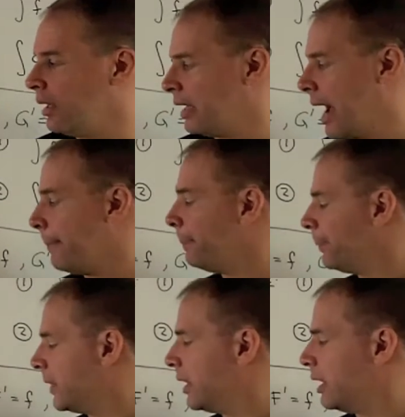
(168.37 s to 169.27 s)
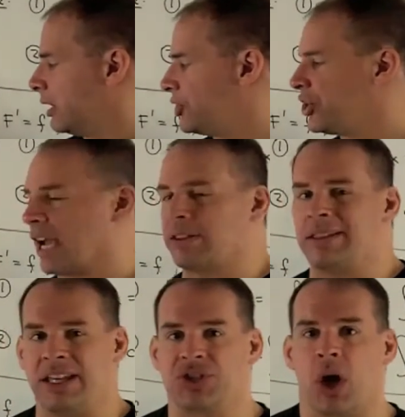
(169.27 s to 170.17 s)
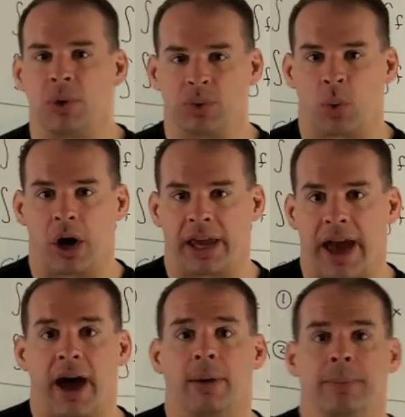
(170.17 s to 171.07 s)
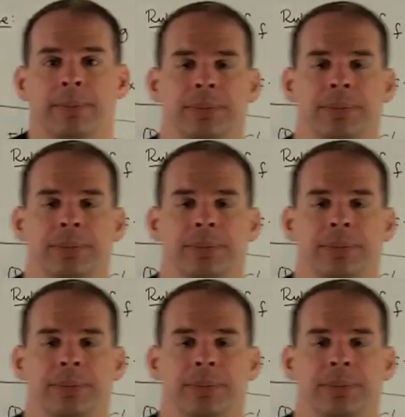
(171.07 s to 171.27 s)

Now, let's check that these always work out.